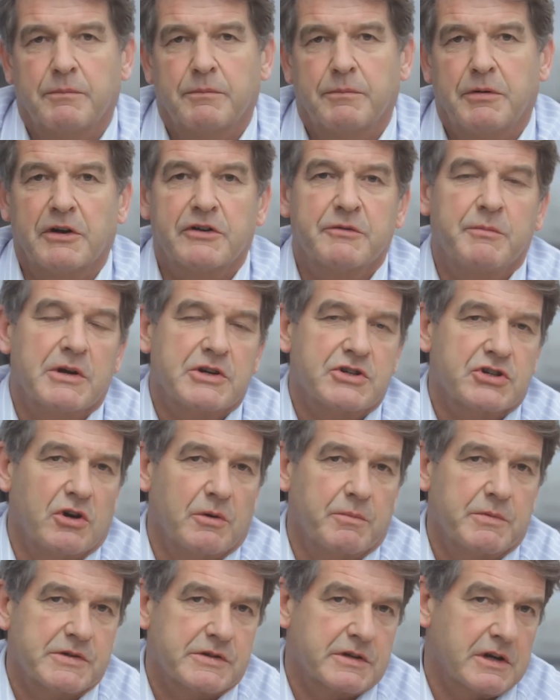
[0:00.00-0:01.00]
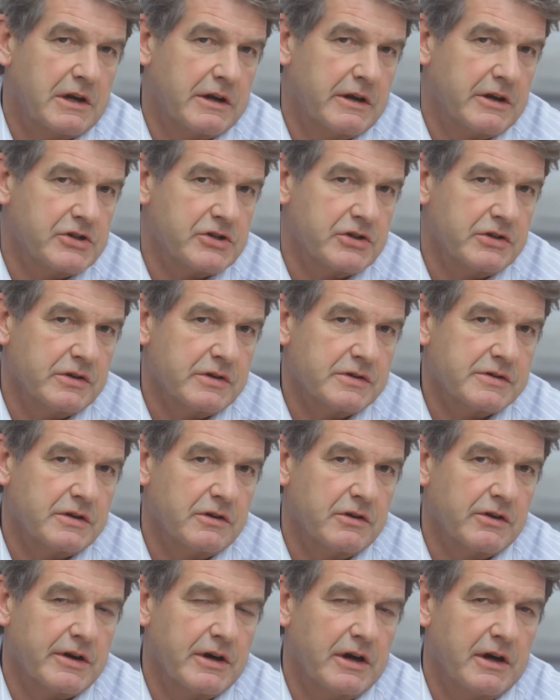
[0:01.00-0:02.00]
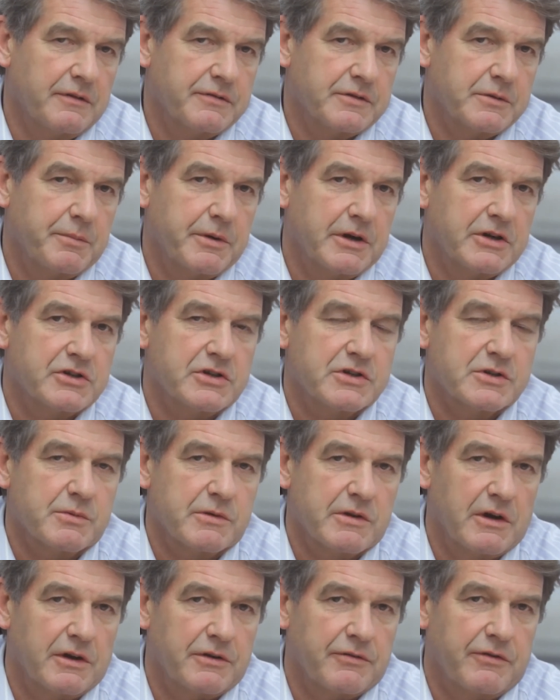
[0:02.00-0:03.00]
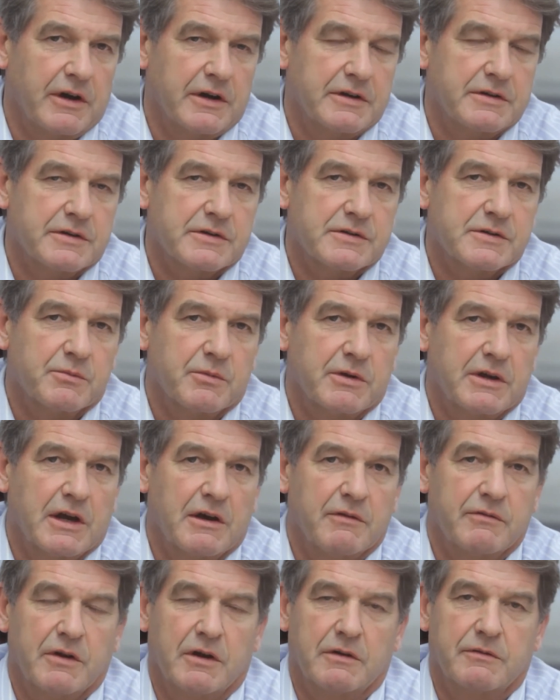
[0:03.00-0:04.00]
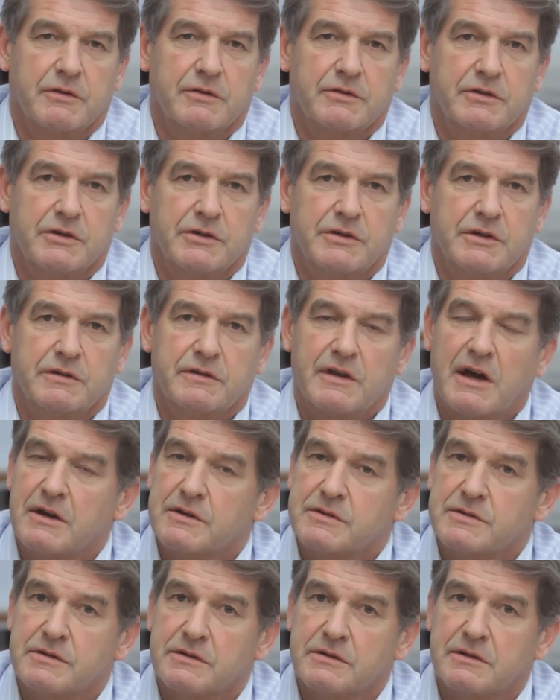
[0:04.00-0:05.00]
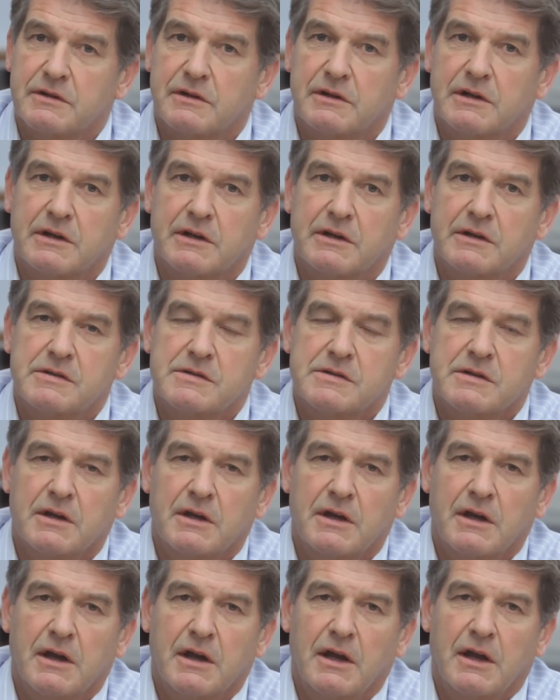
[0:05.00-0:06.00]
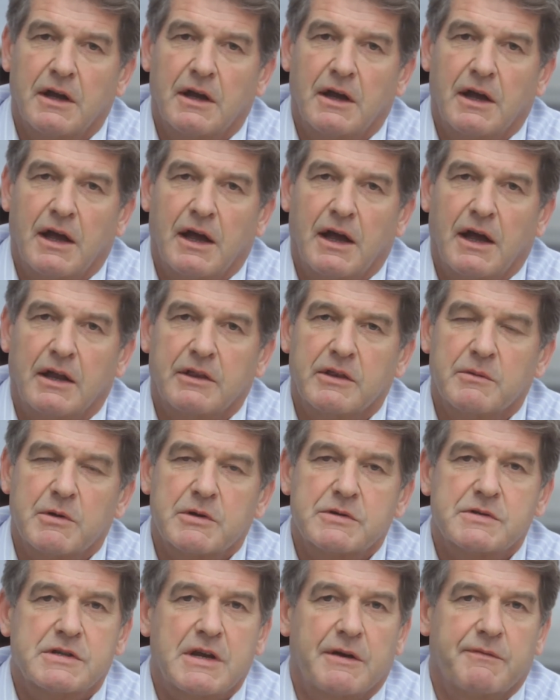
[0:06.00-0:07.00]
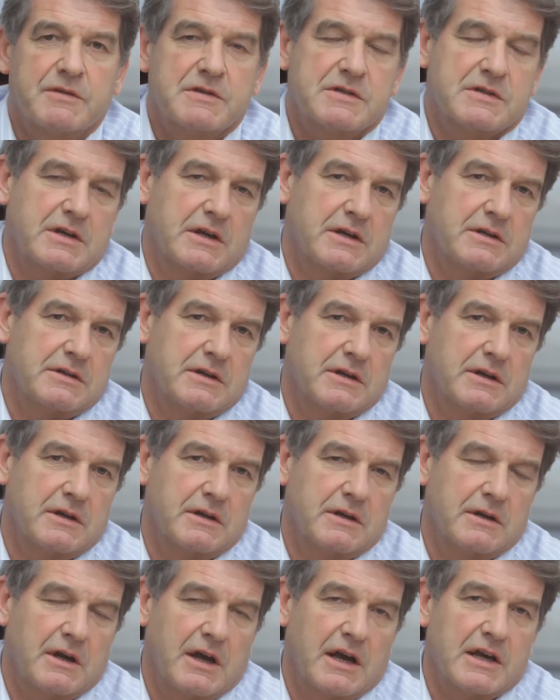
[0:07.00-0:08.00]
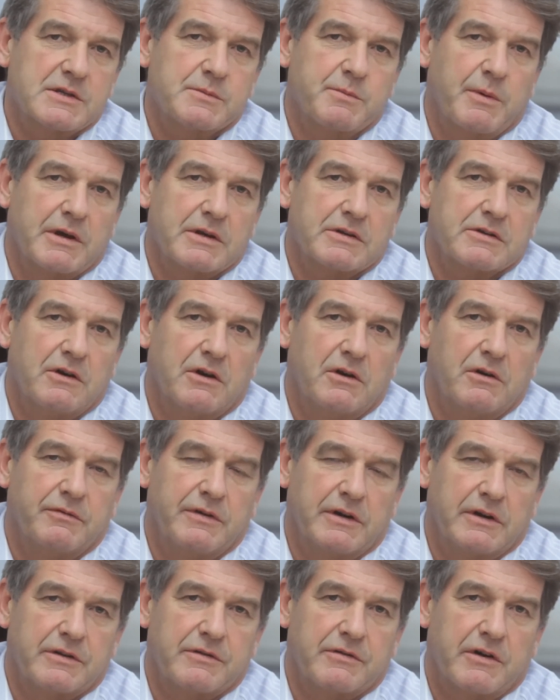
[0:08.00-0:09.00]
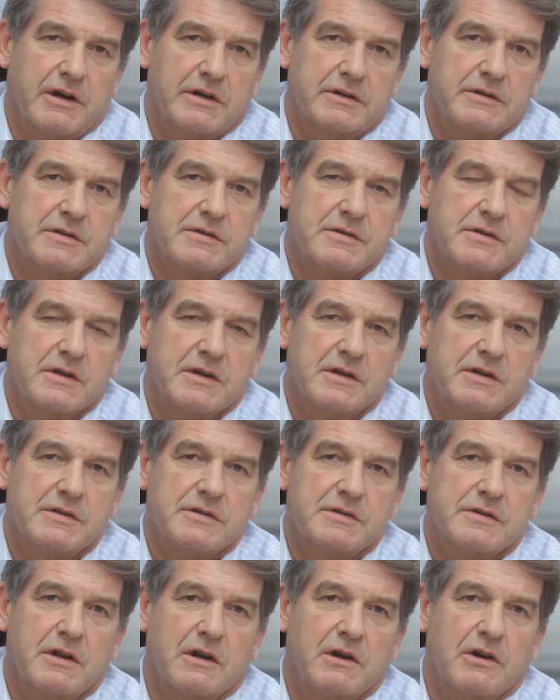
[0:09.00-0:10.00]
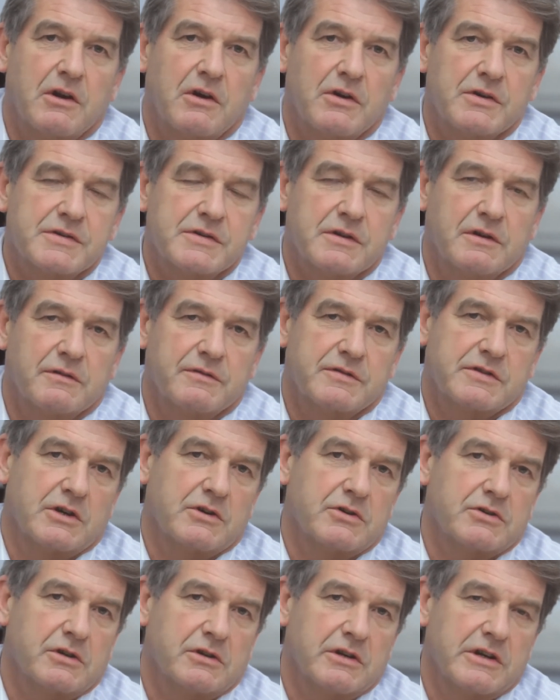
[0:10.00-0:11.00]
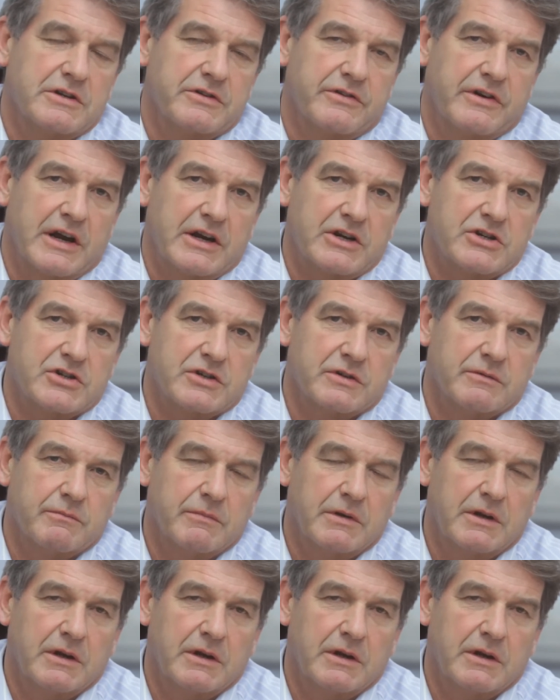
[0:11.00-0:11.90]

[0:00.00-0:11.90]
Part of my job as a clinician is to look after patients with arthritis, and we have over 30,000 in Leeds. And the most devastating aspect of arthritis is the loss of social interaction.